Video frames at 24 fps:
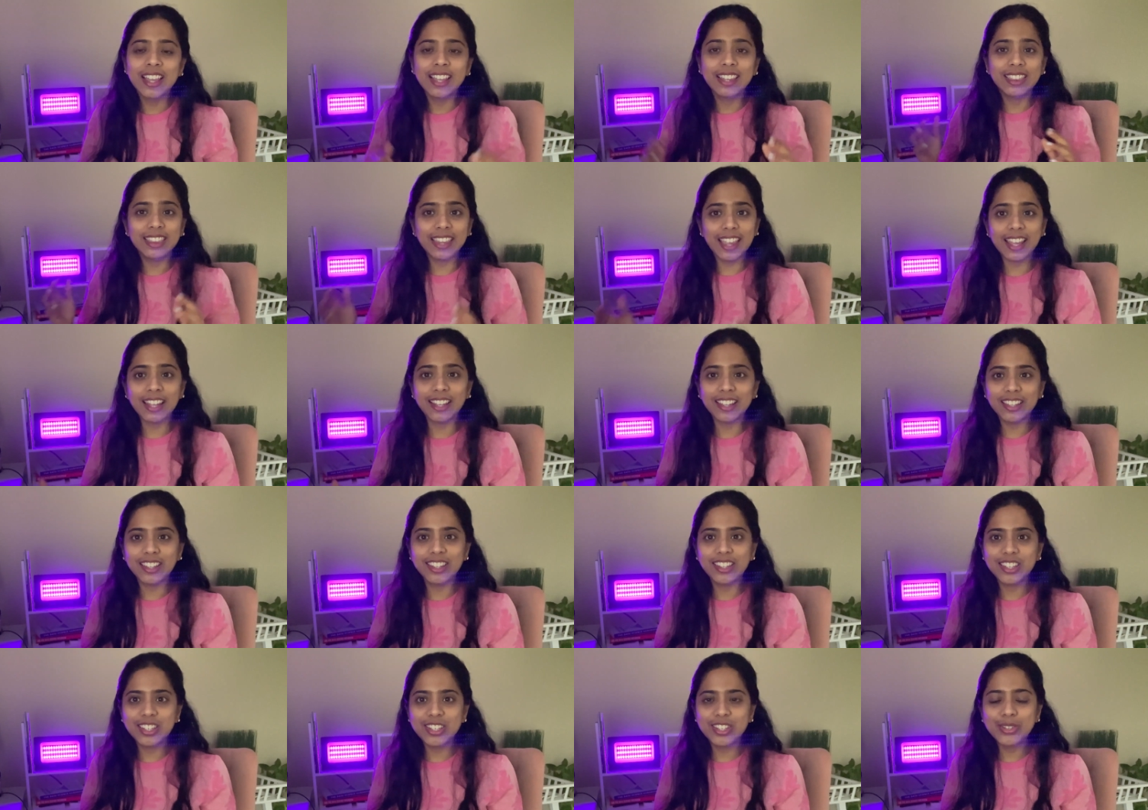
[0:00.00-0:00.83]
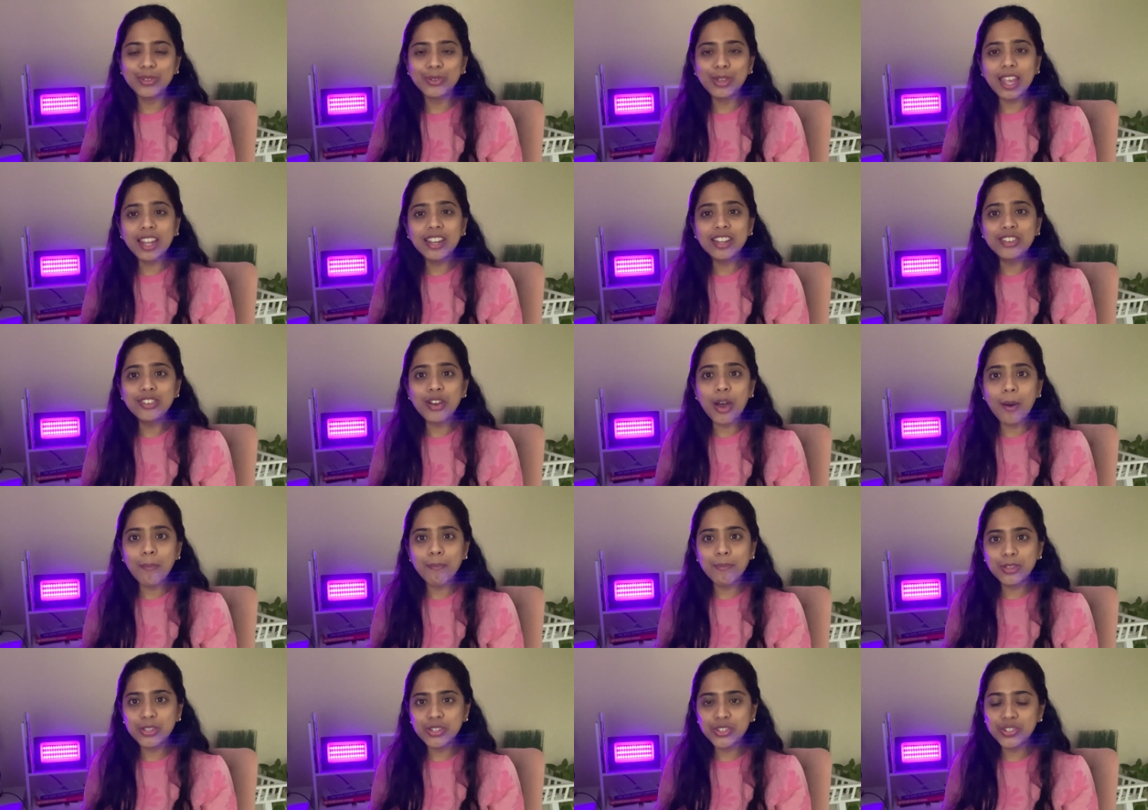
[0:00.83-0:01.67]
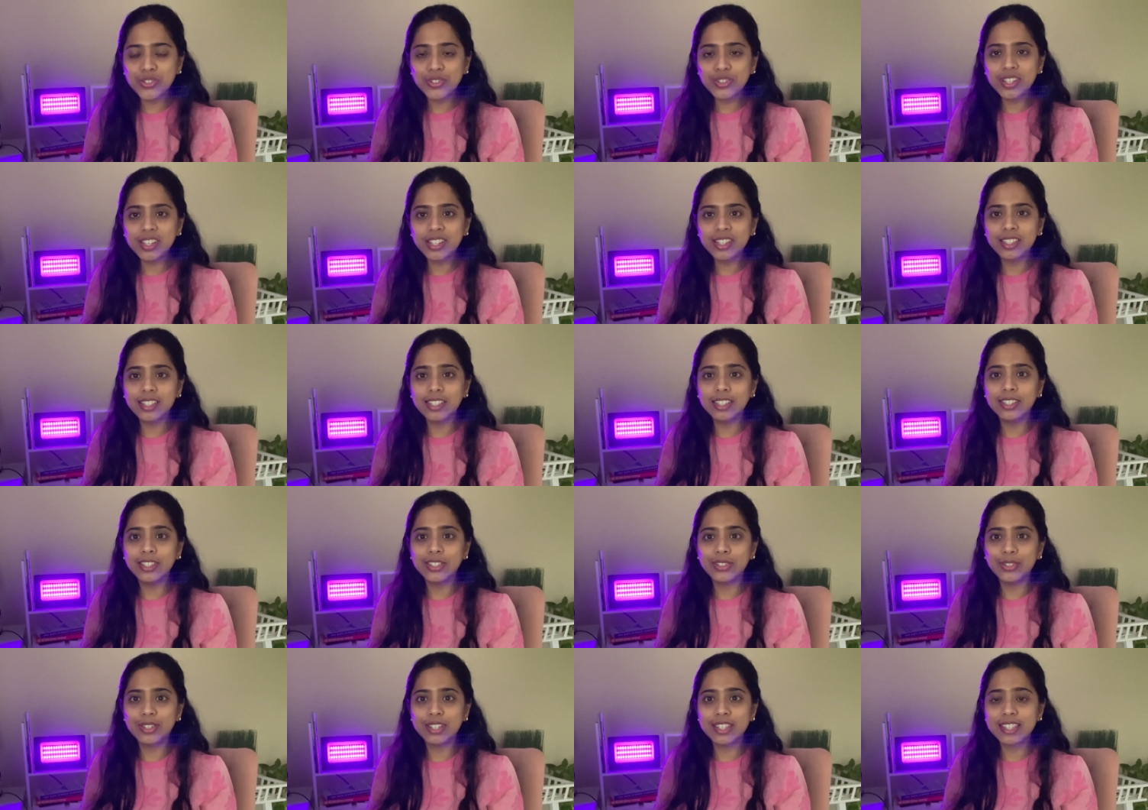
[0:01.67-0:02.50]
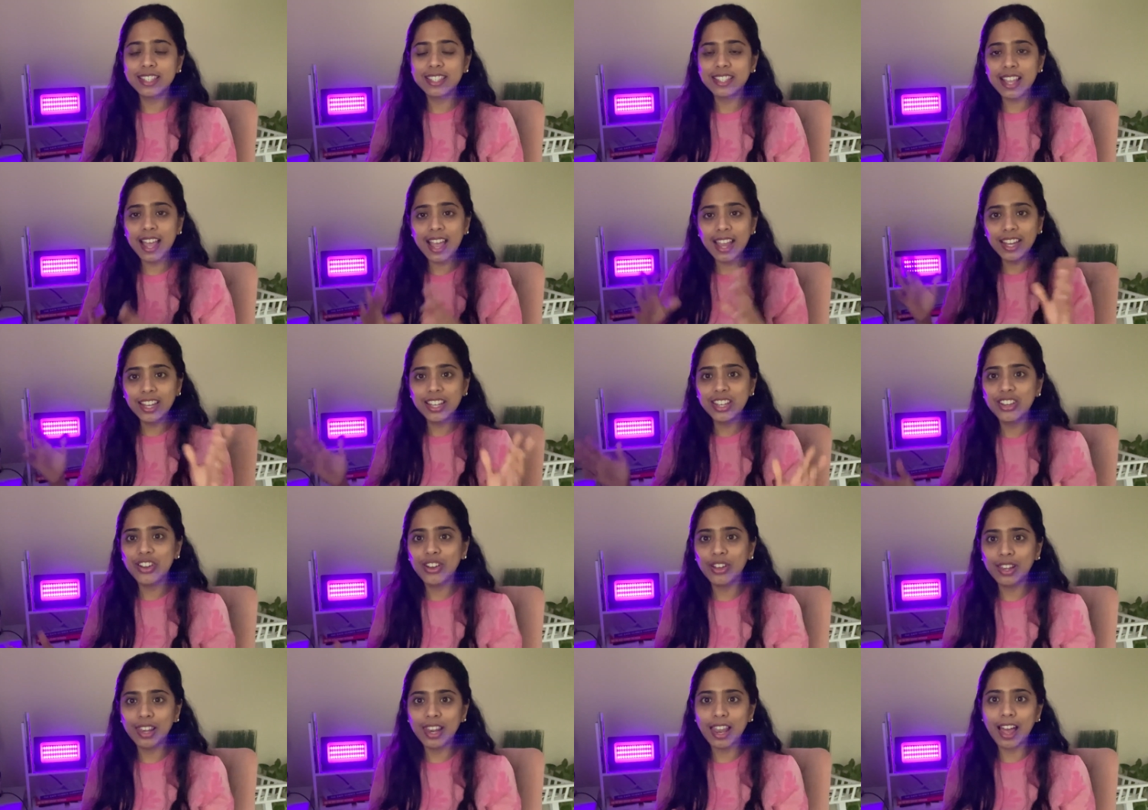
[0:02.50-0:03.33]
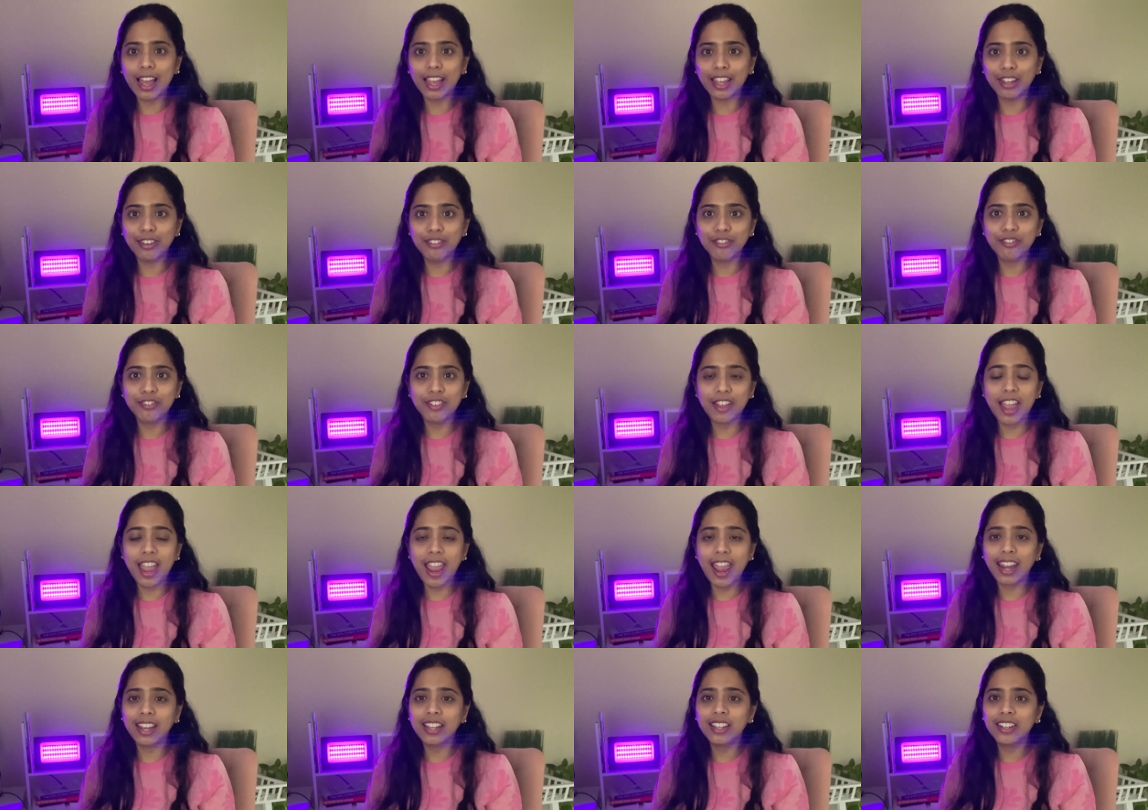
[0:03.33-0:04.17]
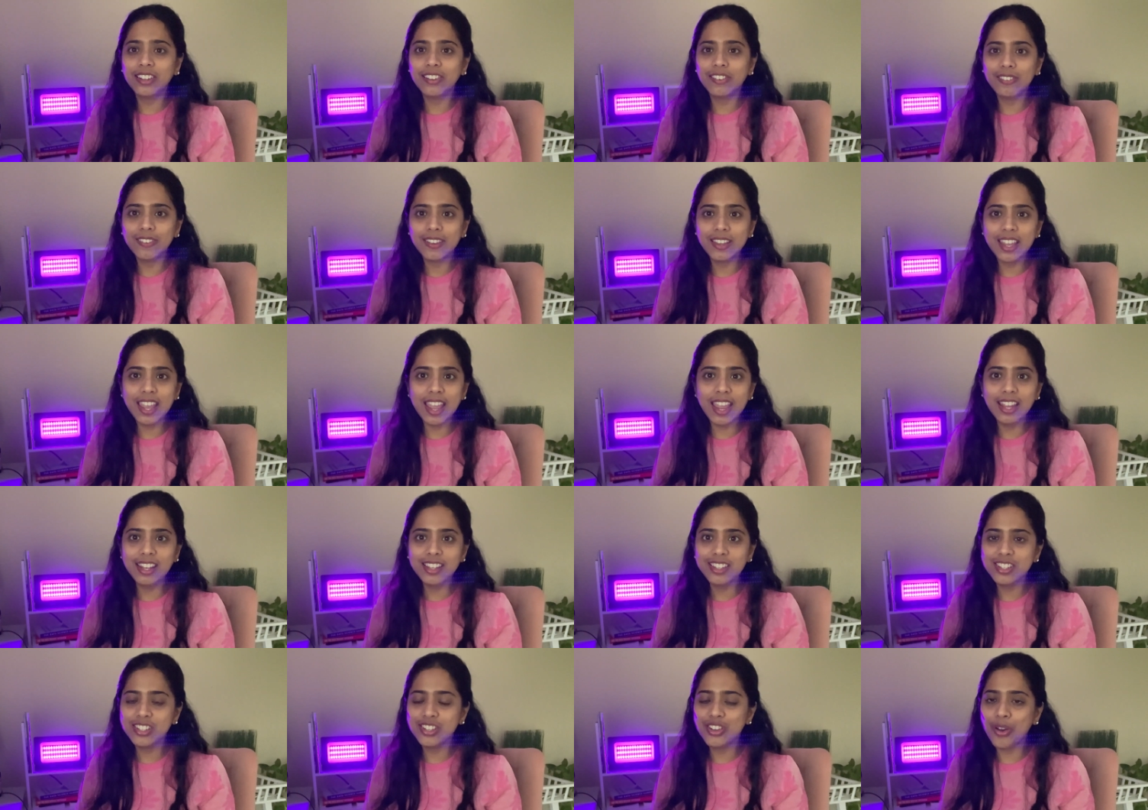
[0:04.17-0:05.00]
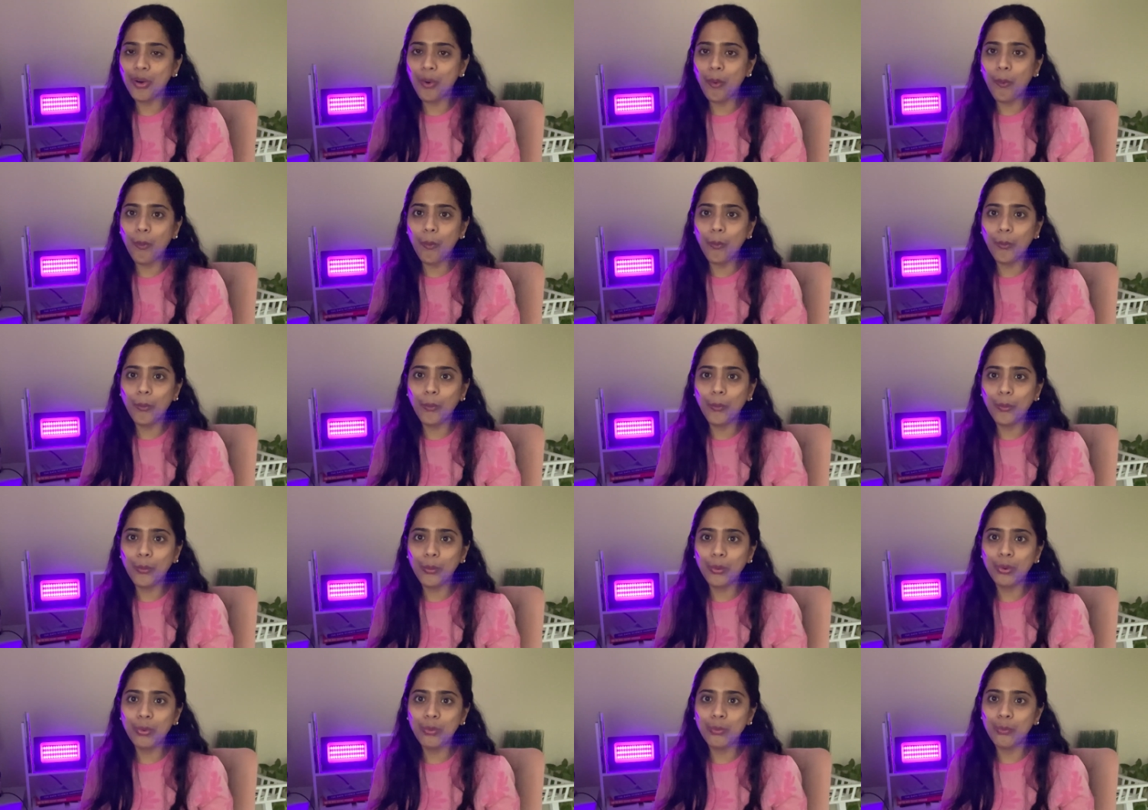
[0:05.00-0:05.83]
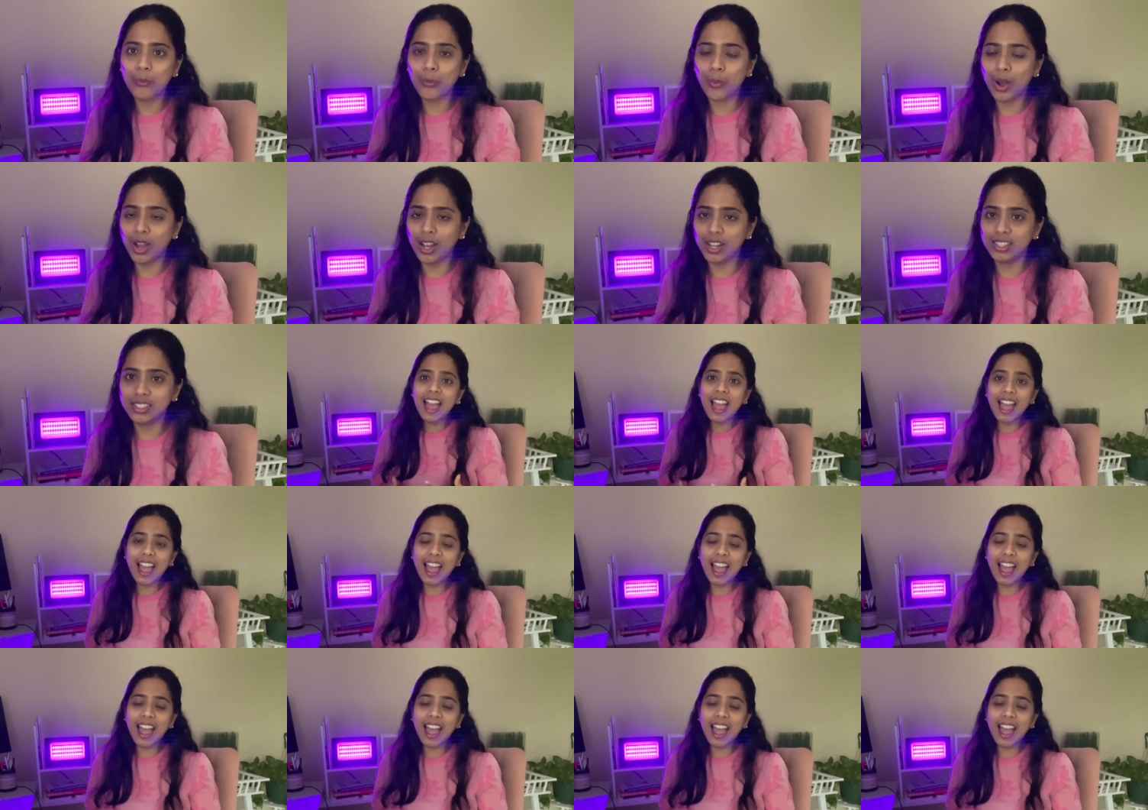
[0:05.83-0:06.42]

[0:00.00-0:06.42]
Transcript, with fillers: then you get an opportunity to design your life and create your own world.